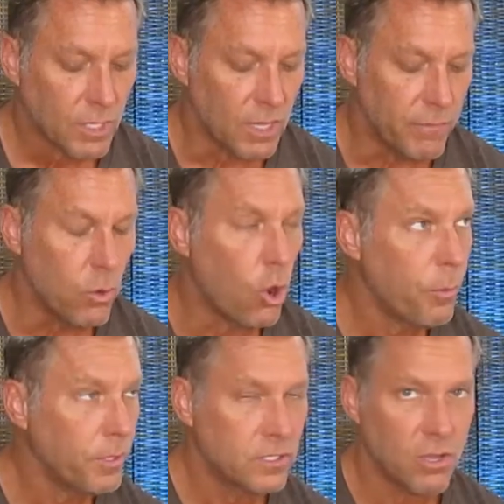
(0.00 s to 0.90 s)
if you
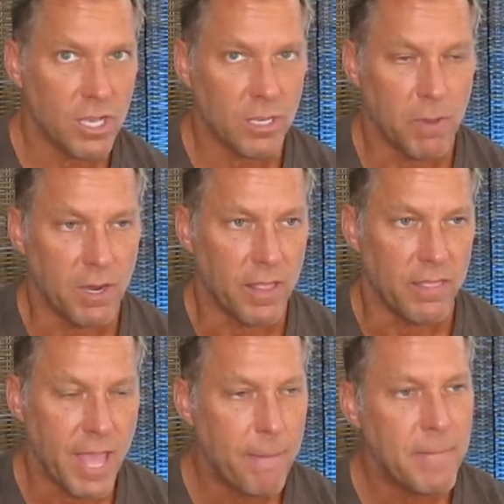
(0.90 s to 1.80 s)
openly talk about it,
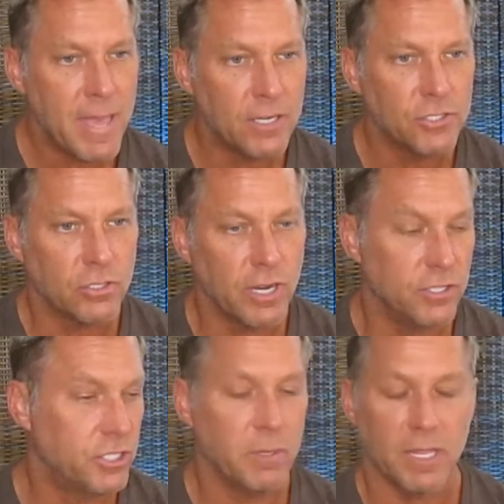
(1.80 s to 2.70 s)
that manager and
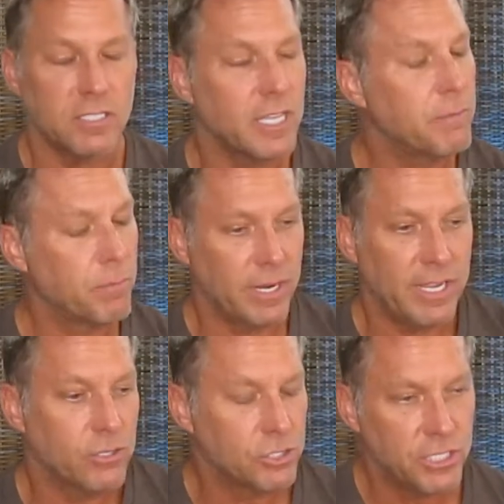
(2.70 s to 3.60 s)
she, let's say
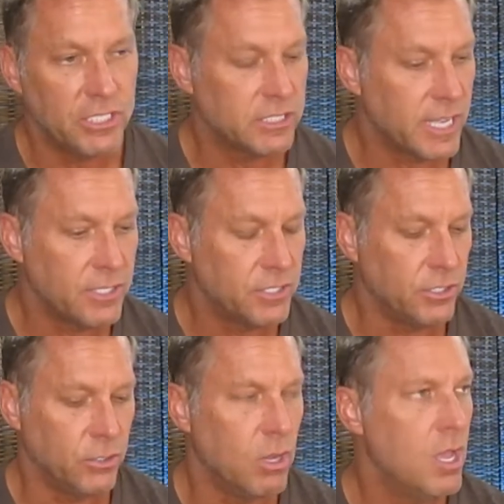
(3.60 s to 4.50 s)
he or she said to
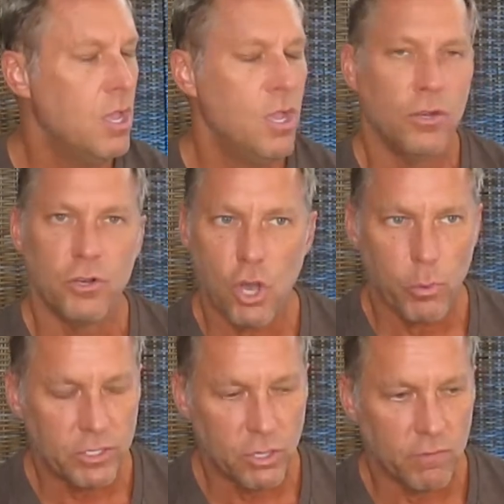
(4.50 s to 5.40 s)
you, "No,
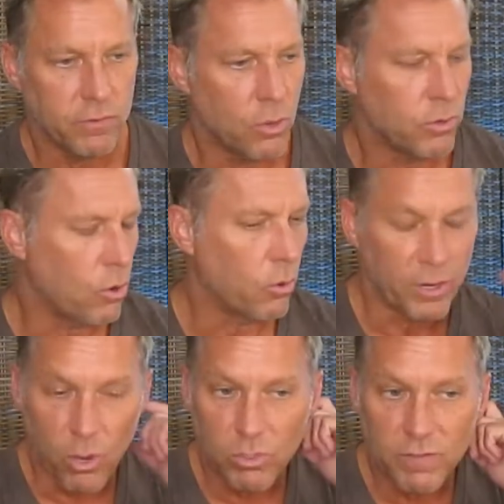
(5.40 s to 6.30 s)
we don't float," or
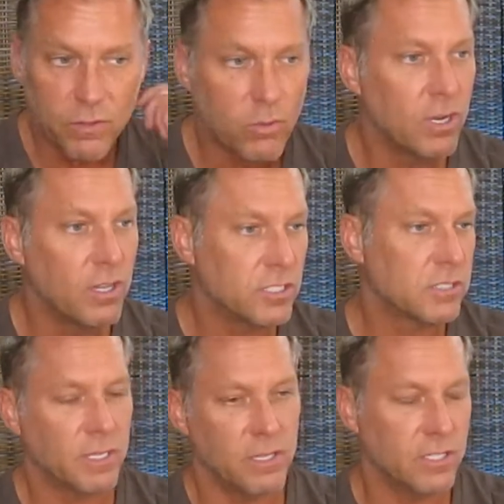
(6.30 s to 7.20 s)
"We only float in
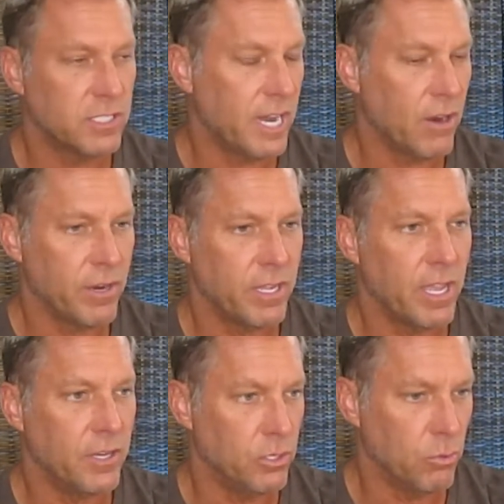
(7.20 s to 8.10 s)
this in this area,"
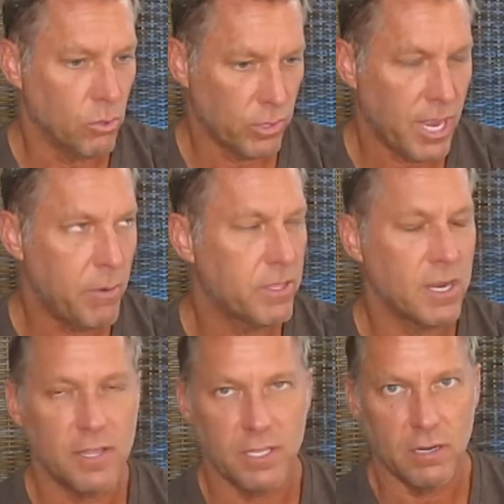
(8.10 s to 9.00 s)
and you were okay with it
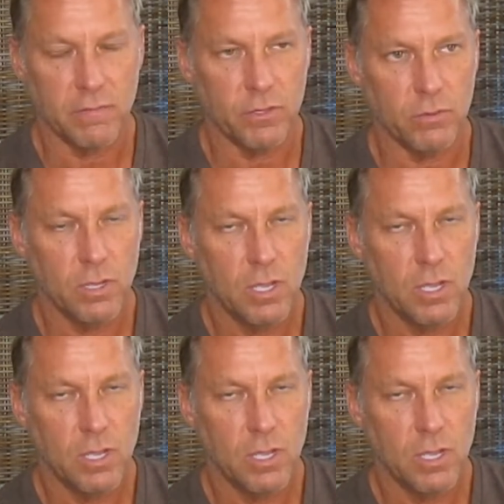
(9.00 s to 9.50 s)
on the interview,